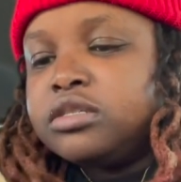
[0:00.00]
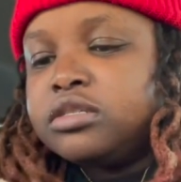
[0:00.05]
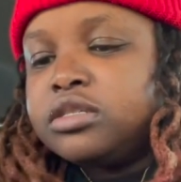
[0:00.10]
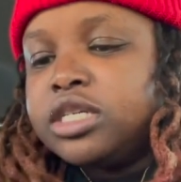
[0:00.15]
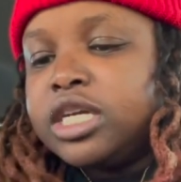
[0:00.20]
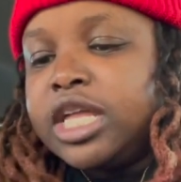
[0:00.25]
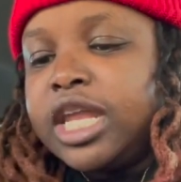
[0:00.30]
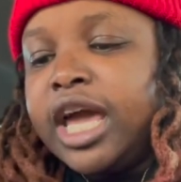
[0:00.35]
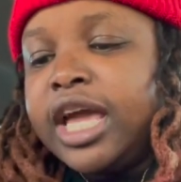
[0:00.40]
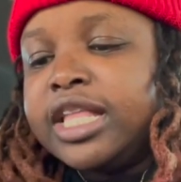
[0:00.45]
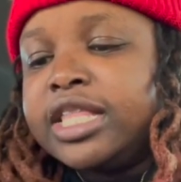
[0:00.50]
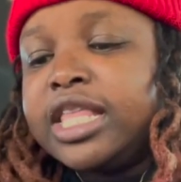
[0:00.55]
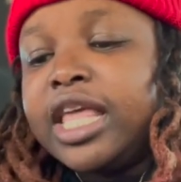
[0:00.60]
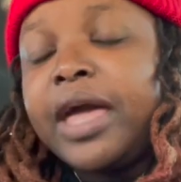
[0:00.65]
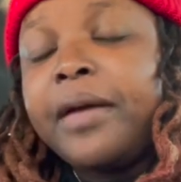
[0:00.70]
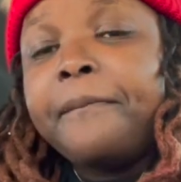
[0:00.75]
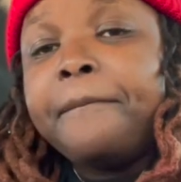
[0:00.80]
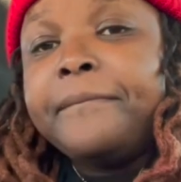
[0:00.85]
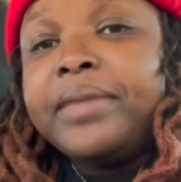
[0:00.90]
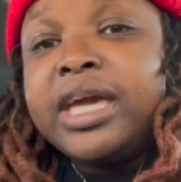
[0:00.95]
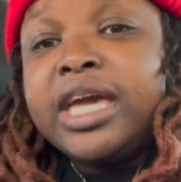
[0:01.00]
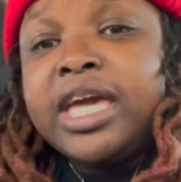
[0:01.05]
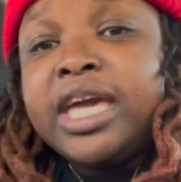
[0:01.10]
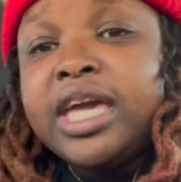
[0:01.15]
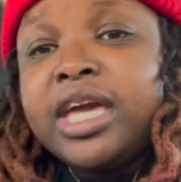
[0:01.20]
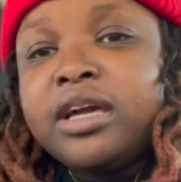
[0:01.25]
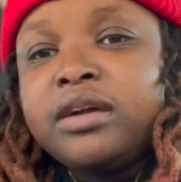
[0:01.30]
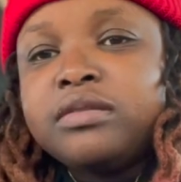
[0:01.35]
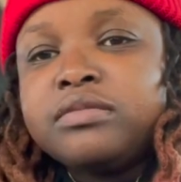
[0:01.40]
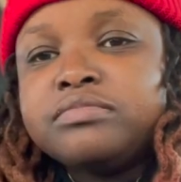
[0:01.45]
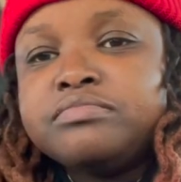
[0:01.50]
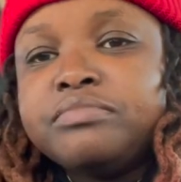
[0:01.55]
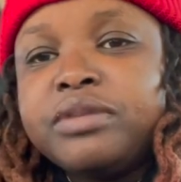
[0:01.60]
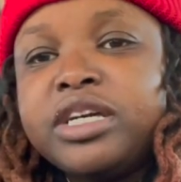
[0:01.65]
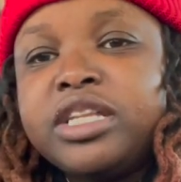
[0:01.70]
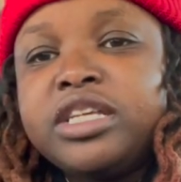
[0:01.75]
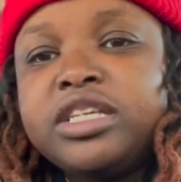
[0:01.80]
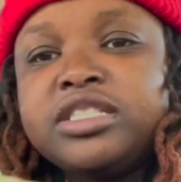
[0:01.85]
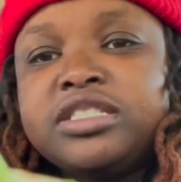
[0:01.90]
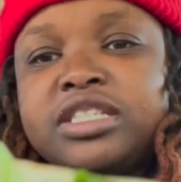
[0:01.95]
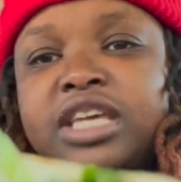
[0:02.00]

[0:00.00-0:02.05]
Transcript: It ain't that big, but it's